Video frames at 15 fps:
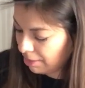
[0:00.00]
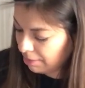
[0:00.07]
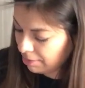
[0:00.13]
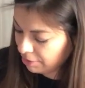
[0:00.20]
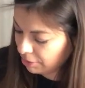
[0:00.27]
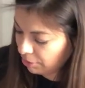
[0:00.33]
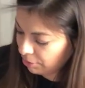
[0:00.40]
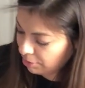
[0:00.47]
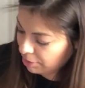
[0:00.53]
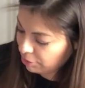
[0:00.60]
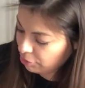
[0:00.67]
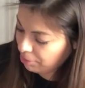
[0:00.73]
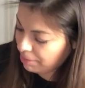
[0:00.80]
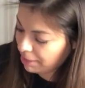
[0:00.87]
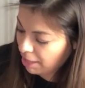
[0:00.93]
So this
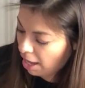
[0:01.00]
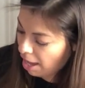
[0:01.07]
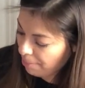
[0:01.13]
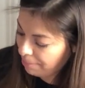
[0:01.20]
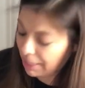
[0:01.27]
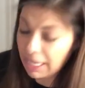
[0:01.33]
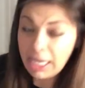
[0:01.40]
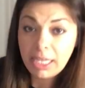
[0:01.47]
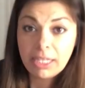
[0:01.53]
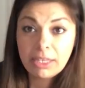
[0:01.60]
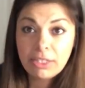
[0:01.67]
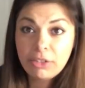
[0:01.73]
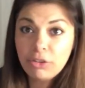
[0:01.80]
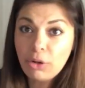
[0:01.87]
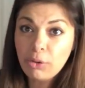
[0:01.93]
would be the hot pink,
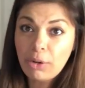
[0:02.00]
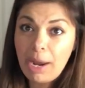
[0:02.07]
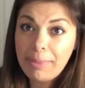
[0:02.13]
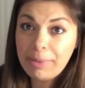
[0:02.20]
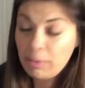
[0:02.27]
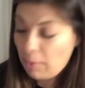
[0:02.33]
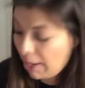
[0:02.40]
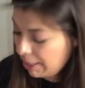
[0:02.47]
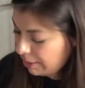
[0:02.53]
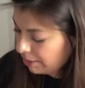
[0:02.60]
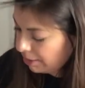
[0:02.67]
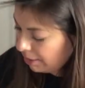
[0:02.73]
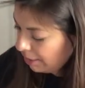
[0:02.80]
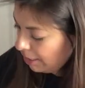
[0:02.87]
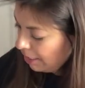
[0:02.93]
don't grab the white.
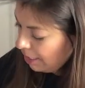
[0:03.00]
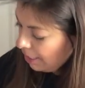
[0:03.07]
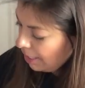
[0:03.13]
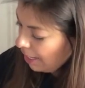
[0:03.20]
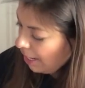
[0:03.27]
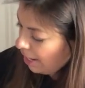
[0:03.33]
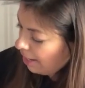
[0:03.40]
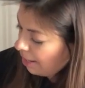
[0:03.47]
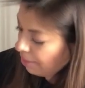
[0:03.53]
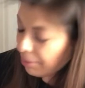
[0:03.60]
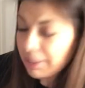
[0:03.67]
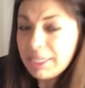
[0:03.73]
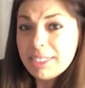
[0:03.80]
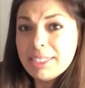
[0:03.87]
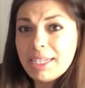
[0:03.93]
And I'm
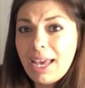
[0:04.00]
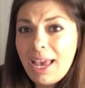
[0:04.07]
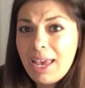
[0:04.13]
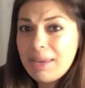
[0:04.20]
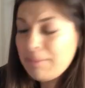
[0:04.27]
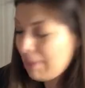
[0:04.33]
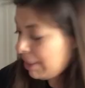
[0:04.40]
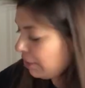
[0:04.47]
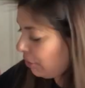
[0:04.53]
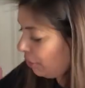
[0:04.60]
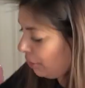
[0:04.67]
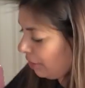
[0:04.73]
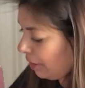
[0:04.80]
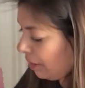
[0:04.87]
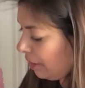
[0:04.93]
gonna tie my
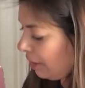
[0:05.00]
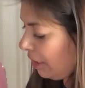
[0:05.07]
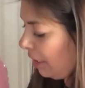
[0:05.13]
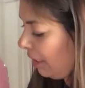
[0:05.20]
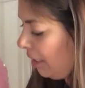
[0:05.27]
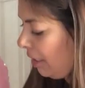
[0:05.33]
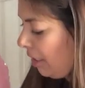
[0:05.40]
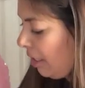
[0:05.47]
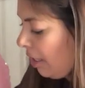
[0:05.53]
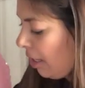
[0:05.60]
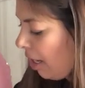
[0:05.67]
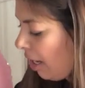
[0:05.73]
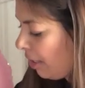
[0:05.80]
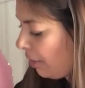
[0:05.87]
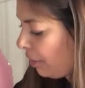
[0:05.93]
260
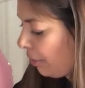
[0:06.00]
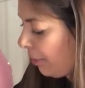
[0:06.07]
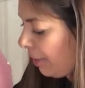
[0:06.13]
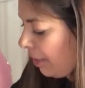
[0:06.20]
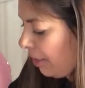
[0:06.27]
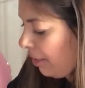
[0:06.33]
onto it.